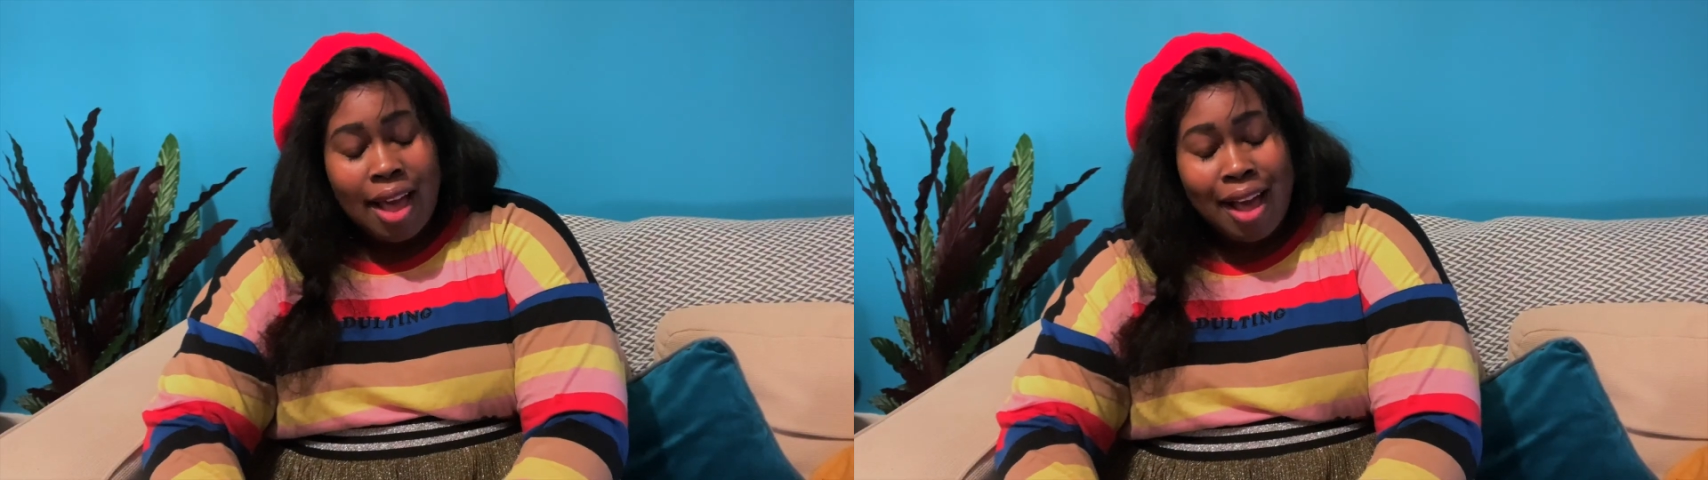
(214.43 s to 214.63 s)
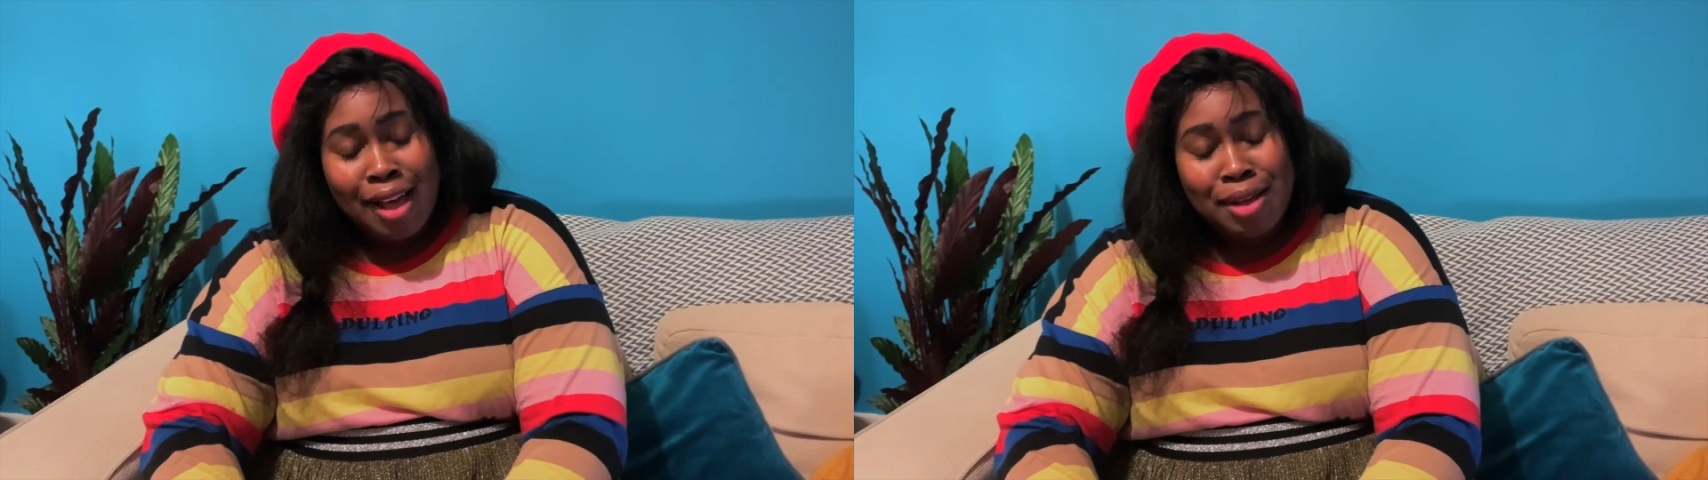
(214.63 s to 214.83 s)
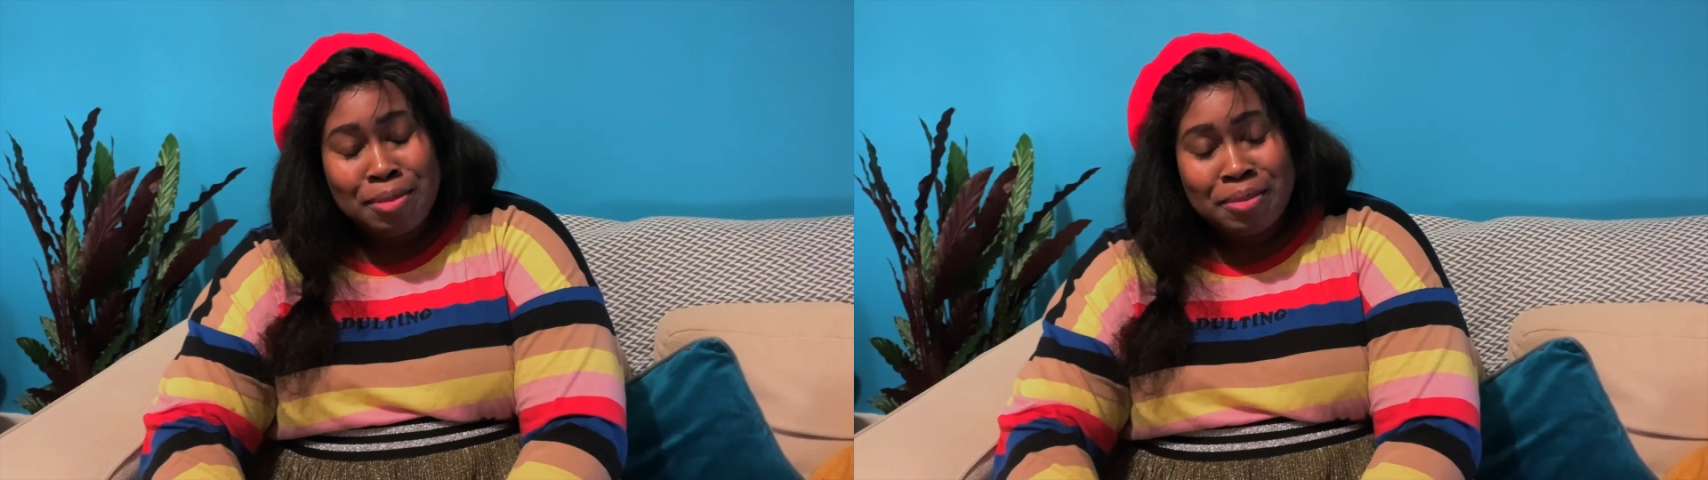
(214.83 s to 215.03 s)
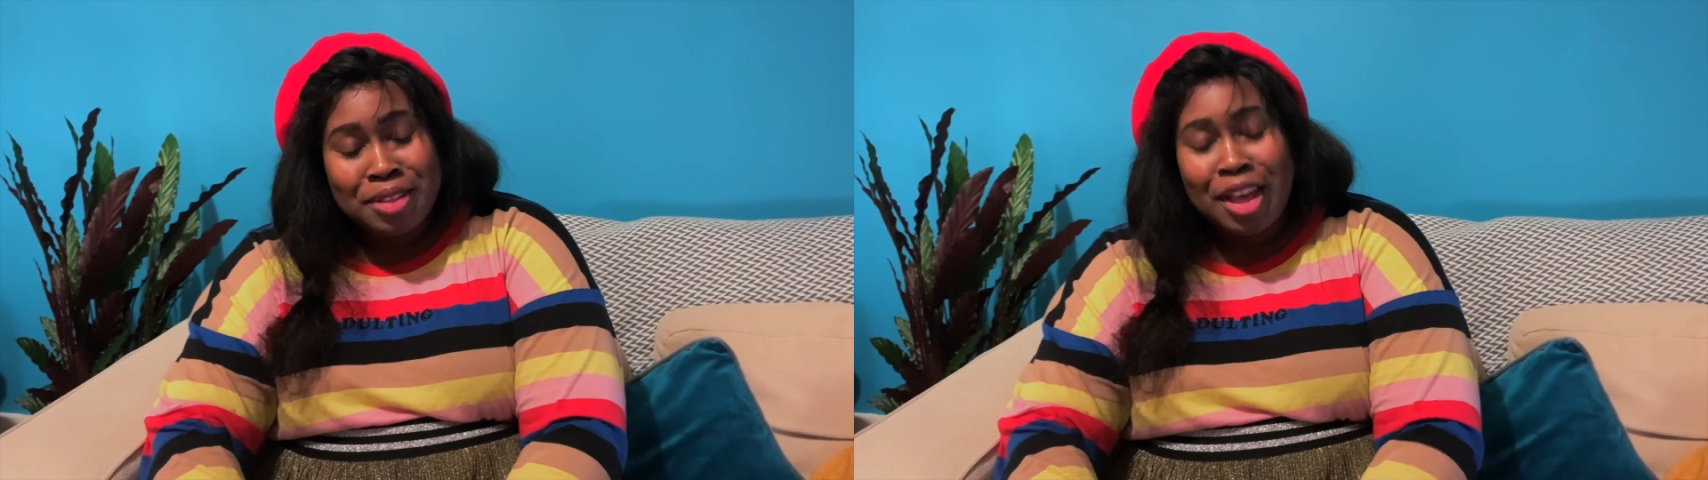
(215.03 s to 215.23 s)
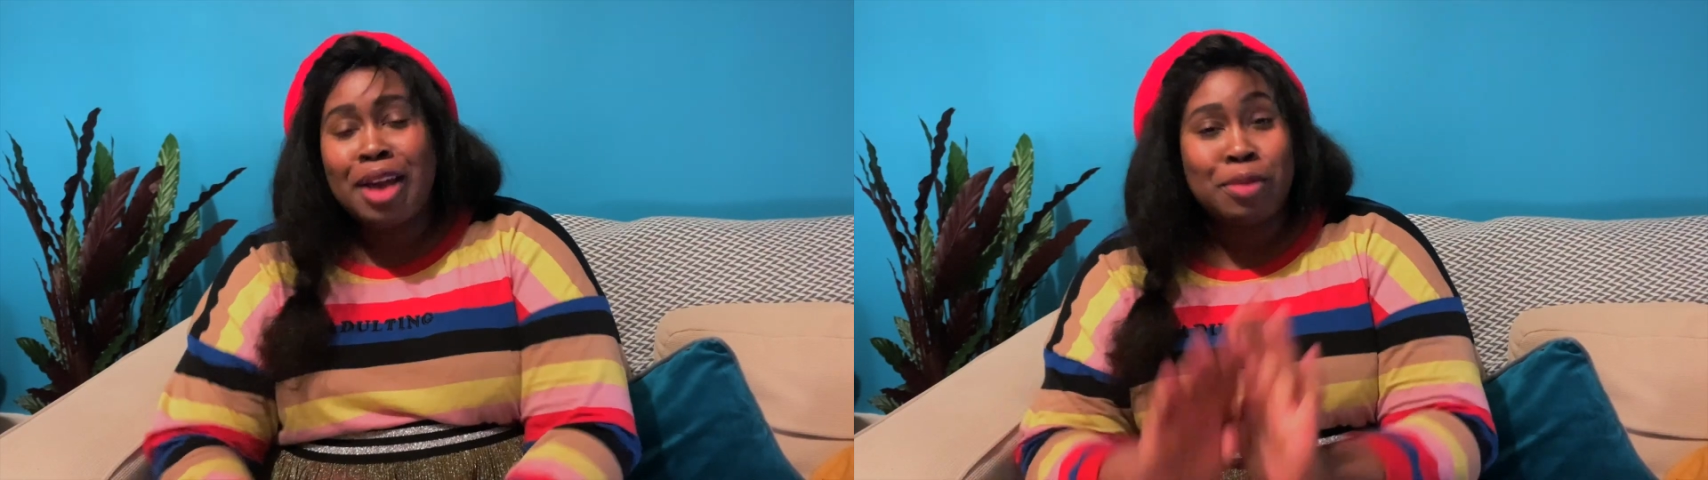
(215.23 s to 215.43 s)

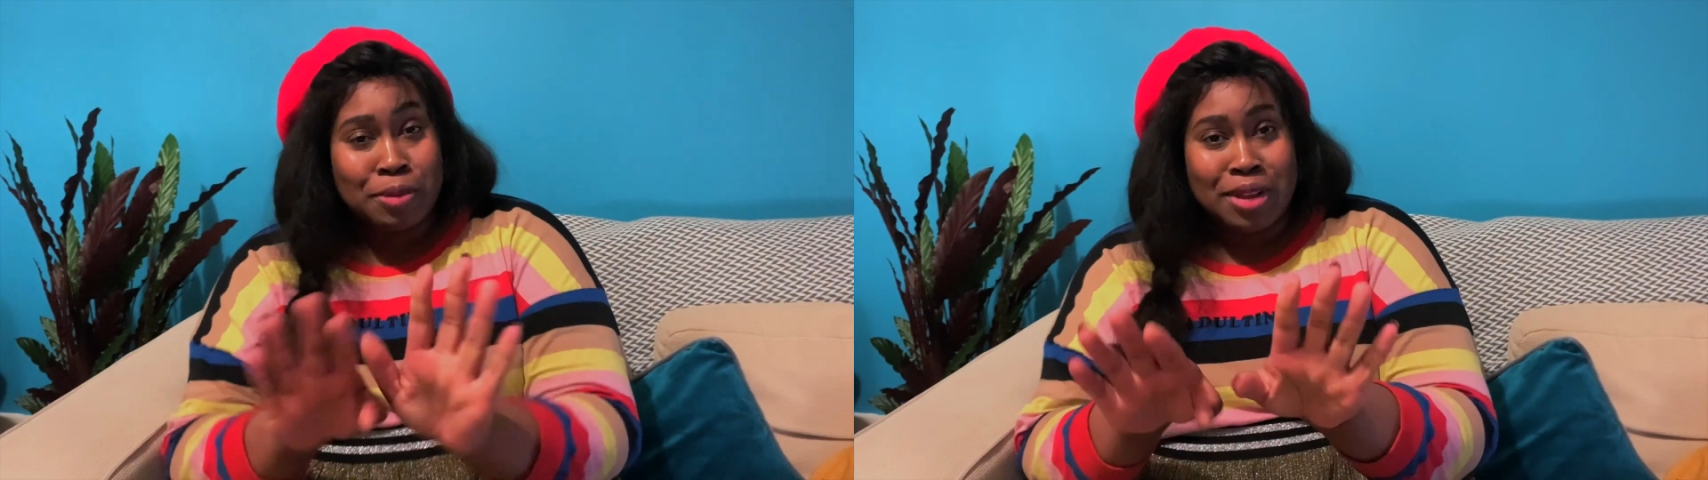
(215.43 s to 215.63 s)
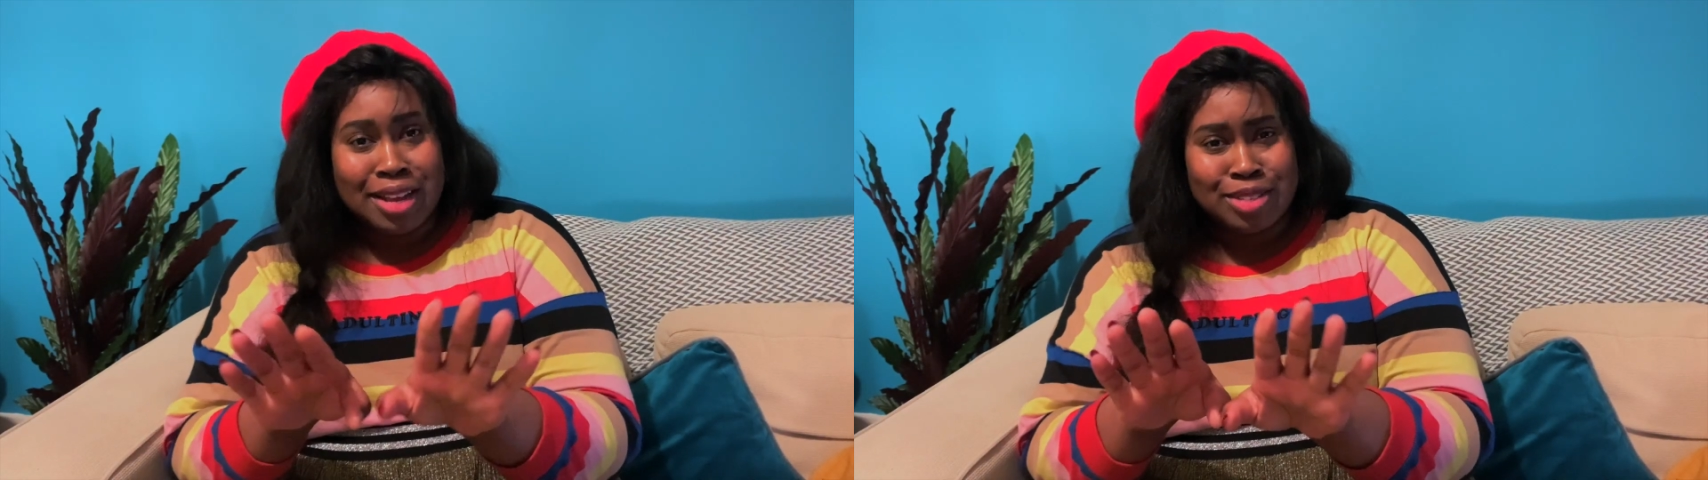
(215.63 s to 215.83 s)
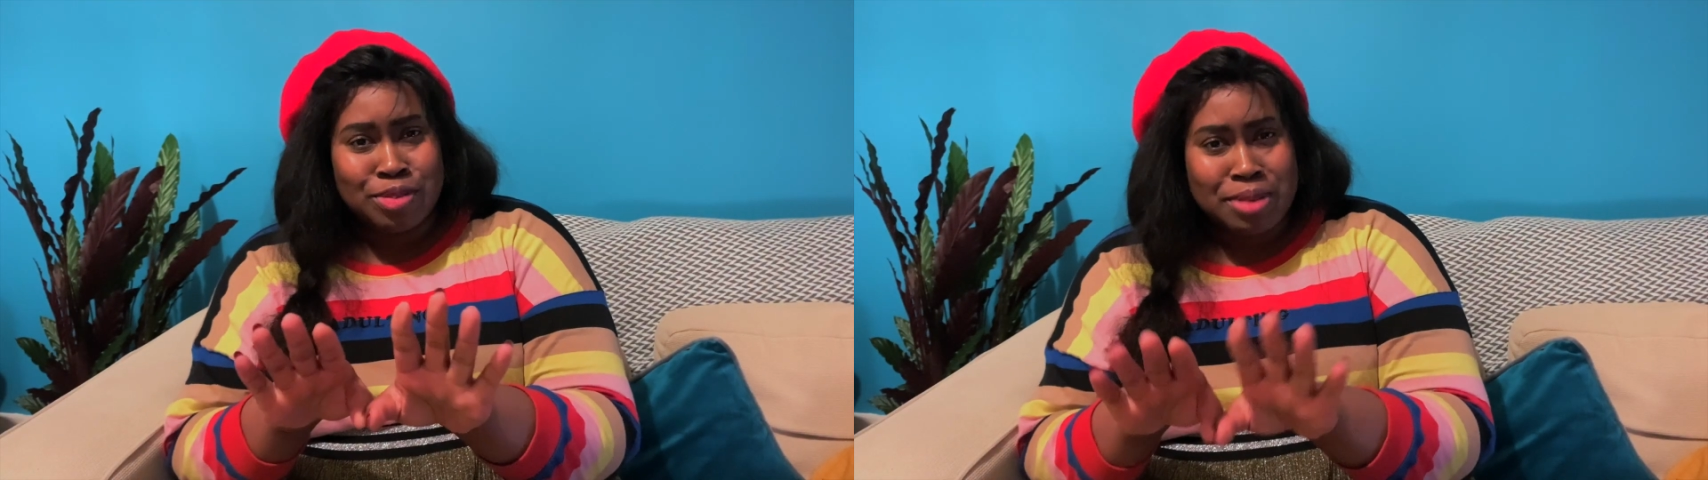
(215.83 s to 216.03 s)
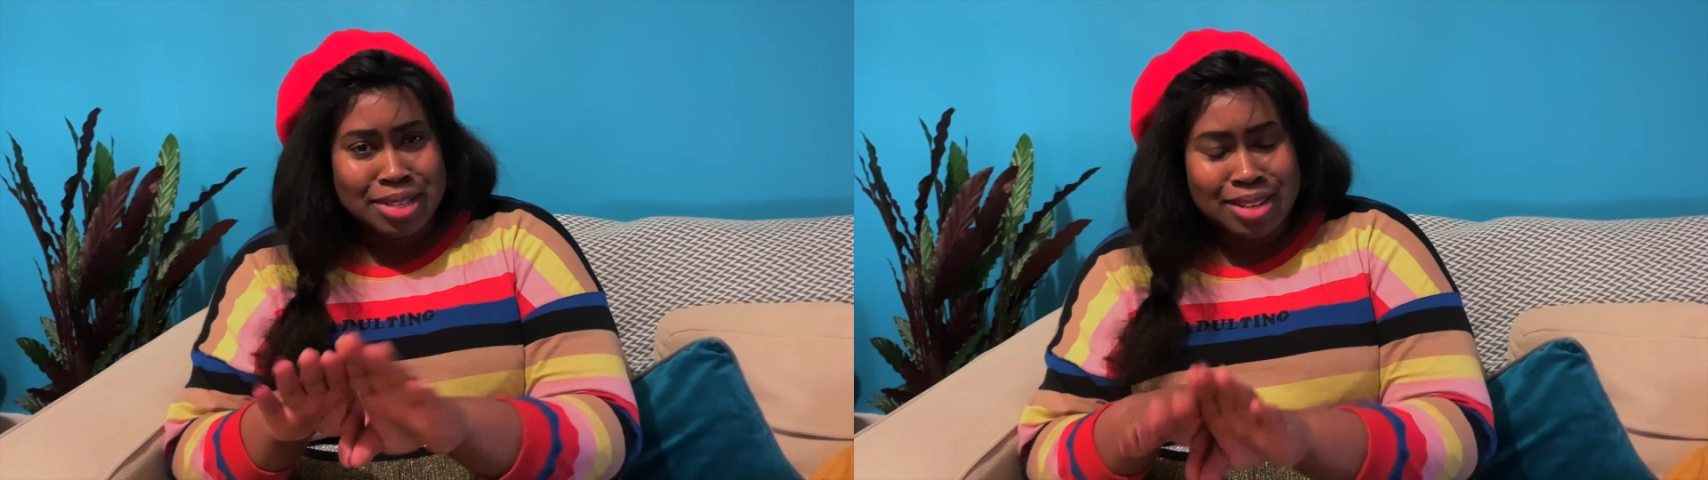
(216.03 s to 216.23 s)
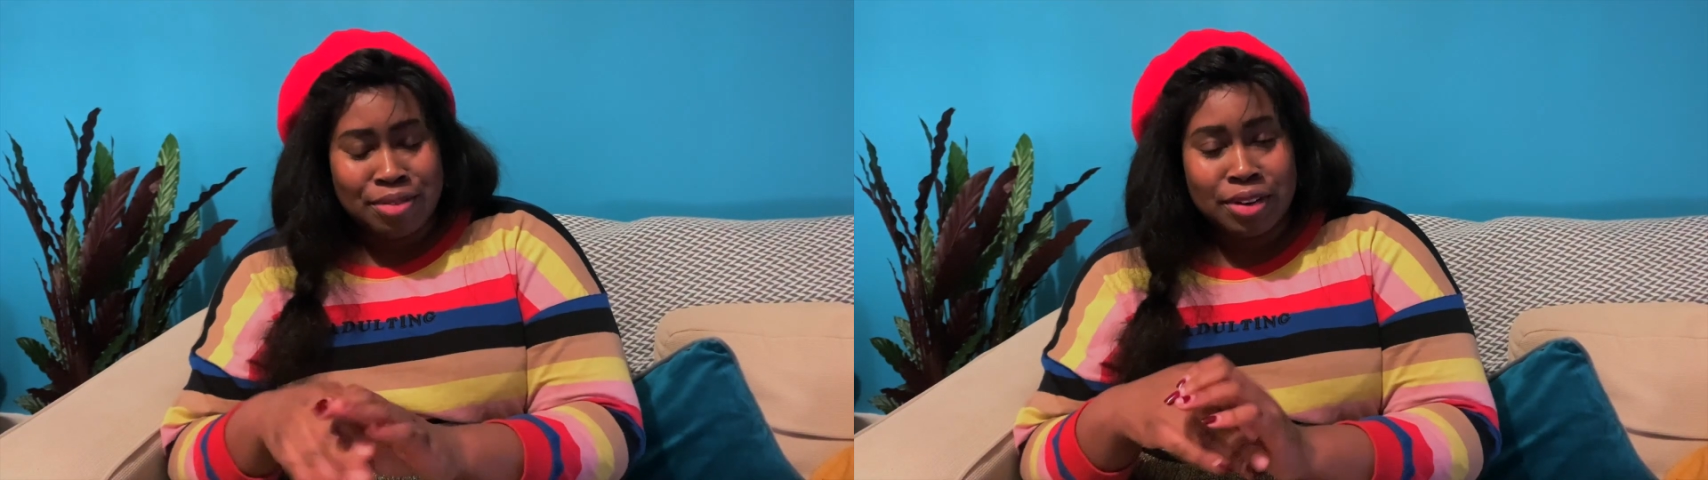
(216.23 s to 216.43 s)
Um, I want to be less of a mess,
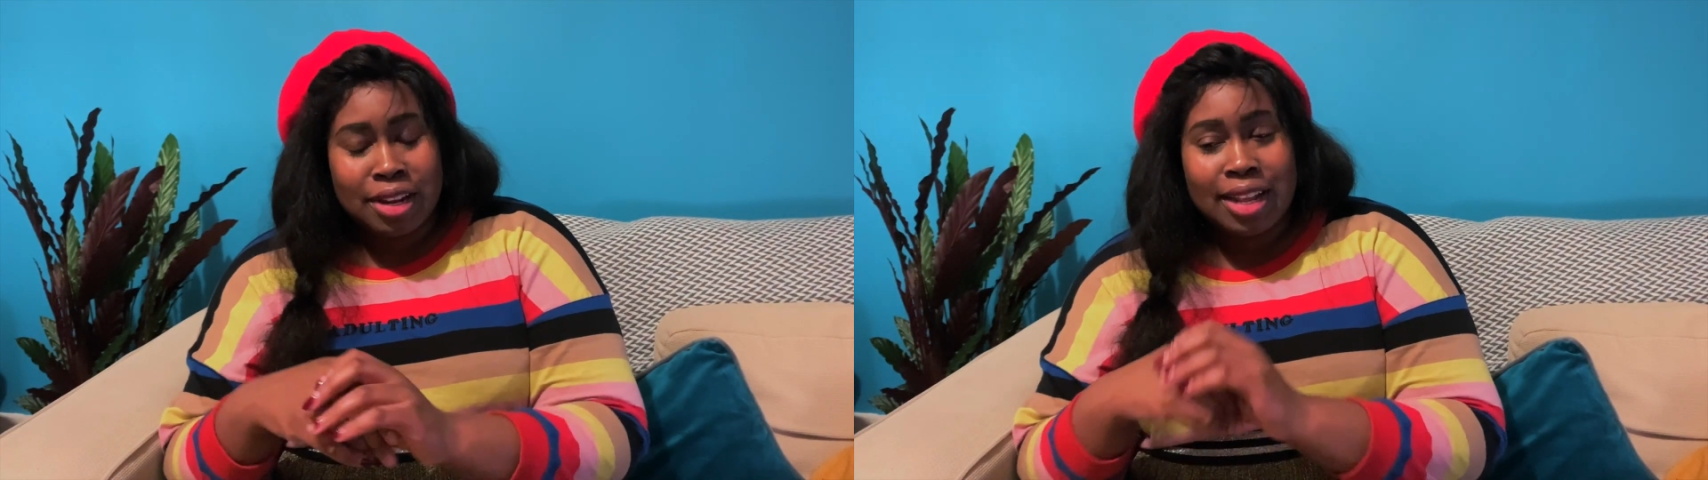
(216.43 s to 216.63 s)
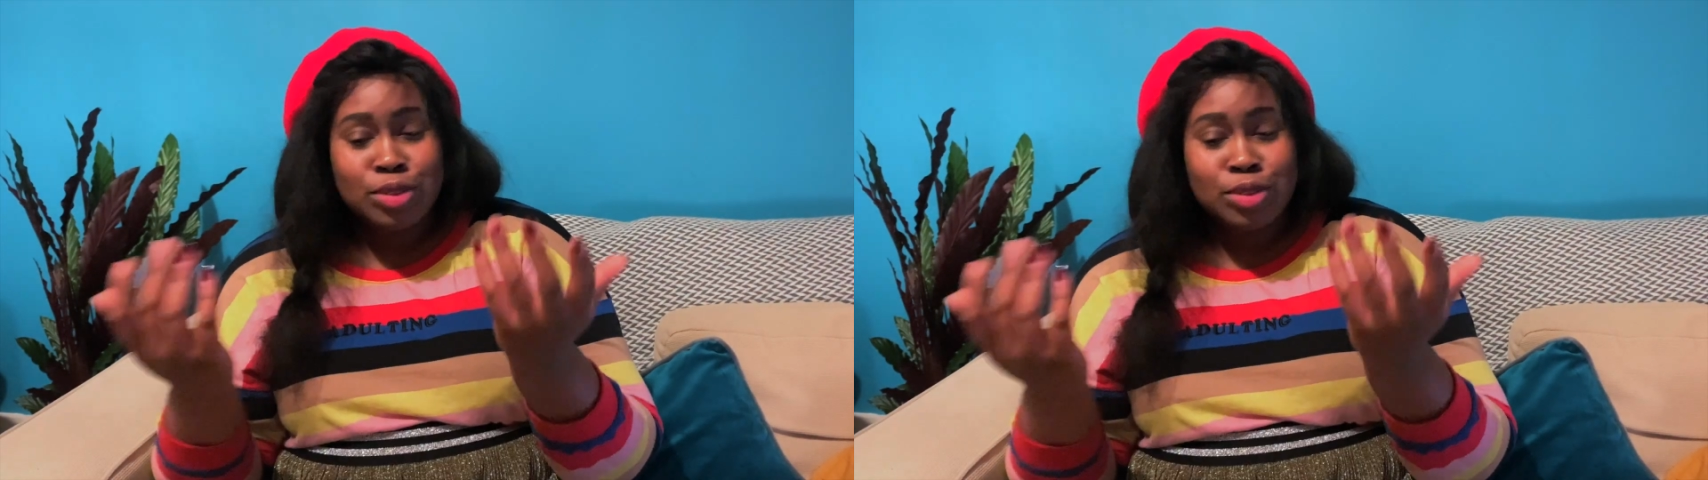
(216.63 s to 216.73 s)
definitely.